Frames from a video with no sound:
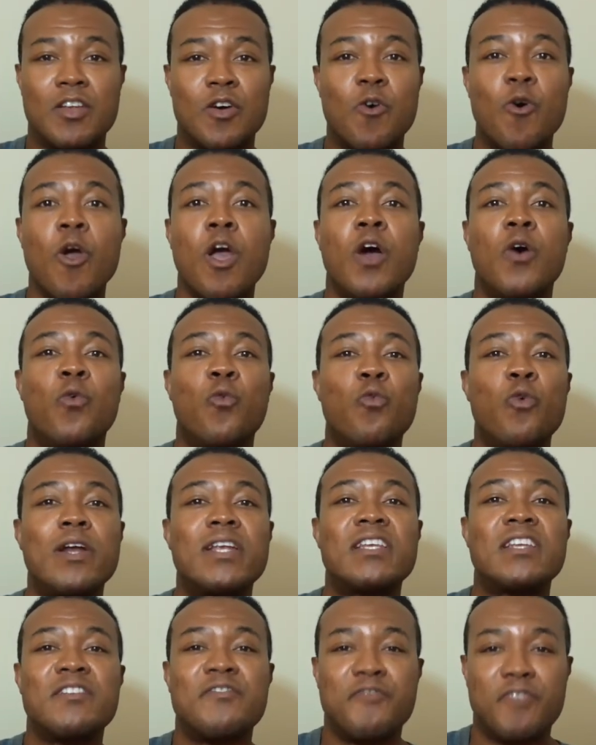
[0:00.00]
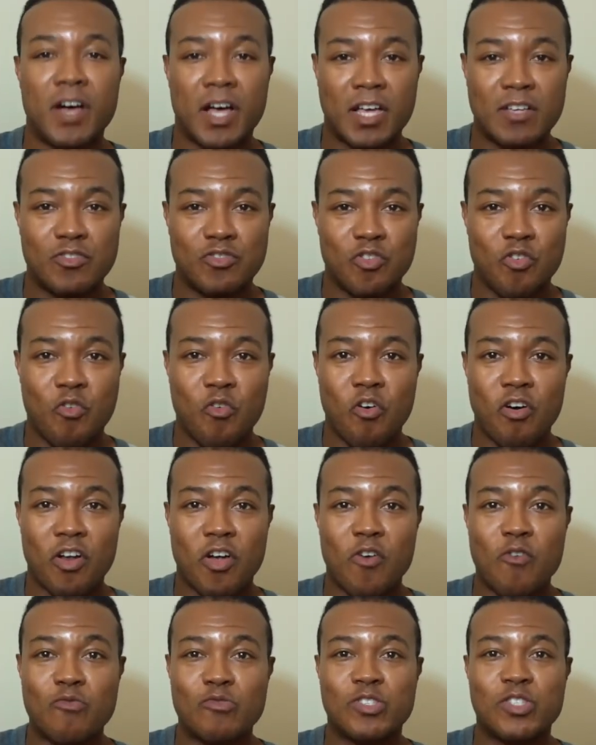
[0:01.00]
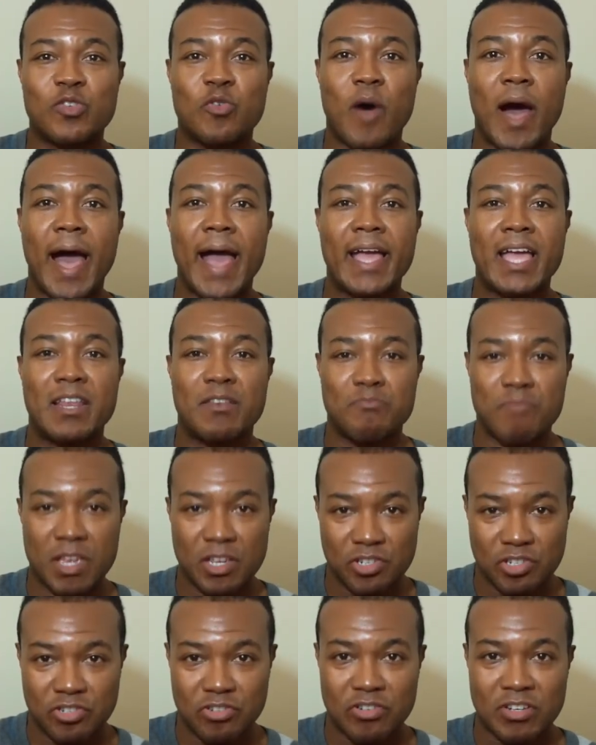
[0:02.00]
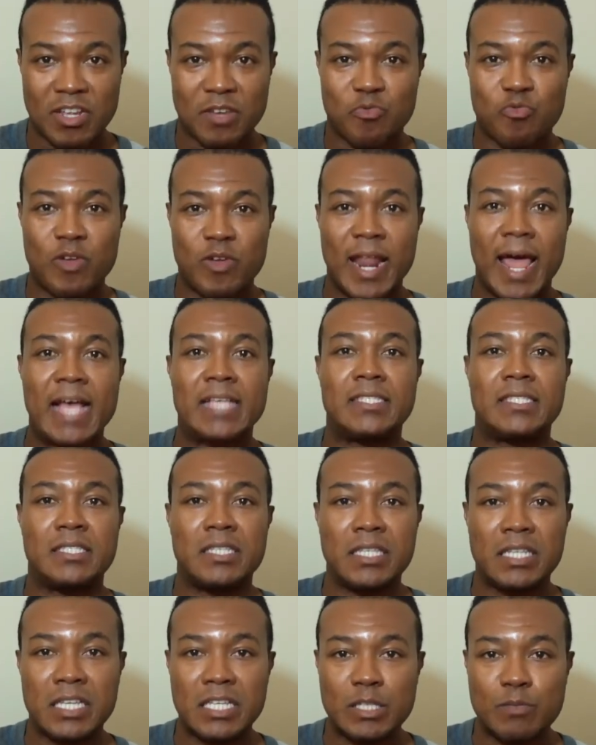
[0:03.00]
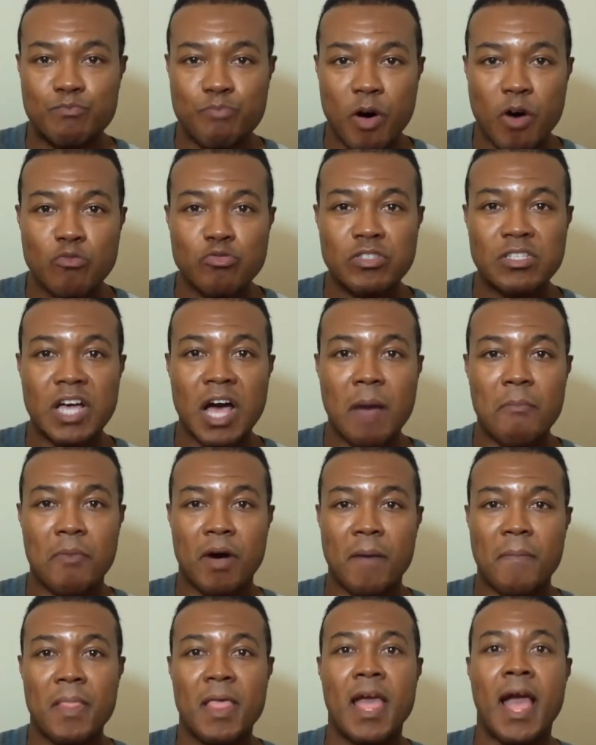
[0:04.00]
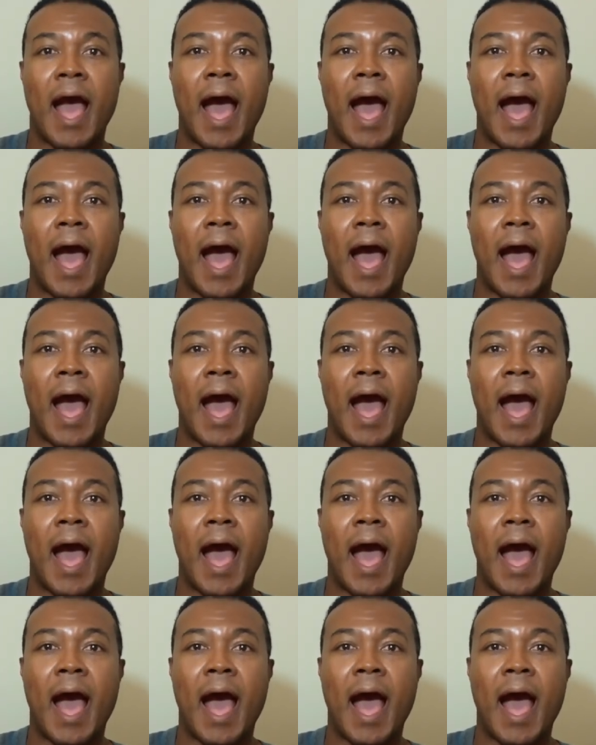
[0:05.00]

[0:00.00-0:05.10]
know what the fuck is going on so I can make sure that when I see these posts come up,